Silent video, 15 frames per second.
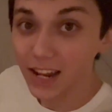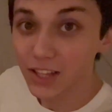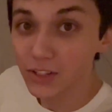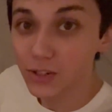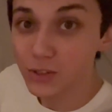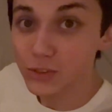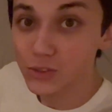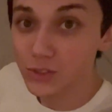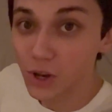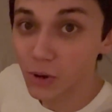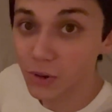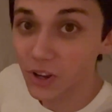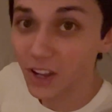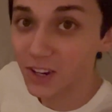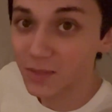it looks so
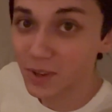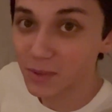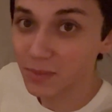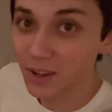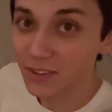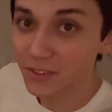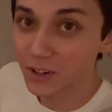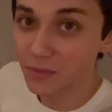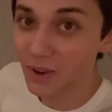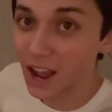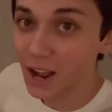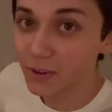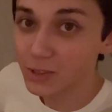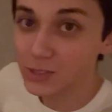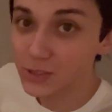good in my bedroom.
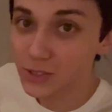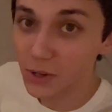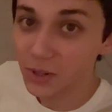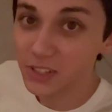I was so